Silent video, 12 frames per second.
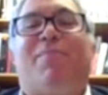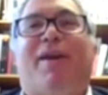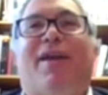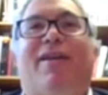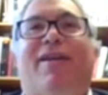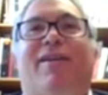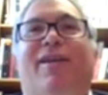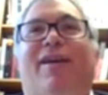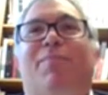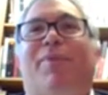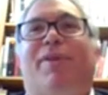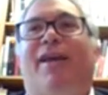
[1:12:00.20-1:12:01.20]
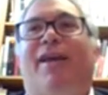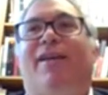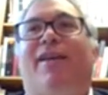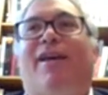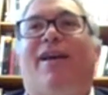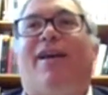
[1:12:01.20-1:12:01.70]
the main and
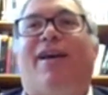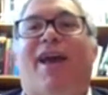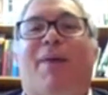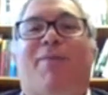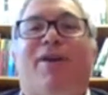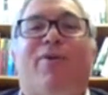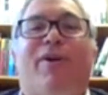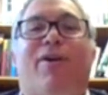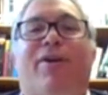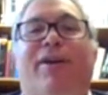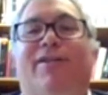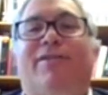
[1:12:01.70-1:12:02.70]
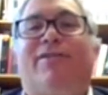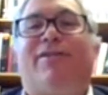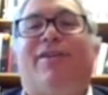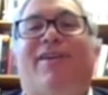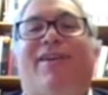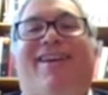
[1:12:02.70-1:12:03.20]
plain Abbey-going
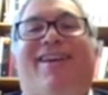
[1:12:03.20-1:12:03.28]
audience.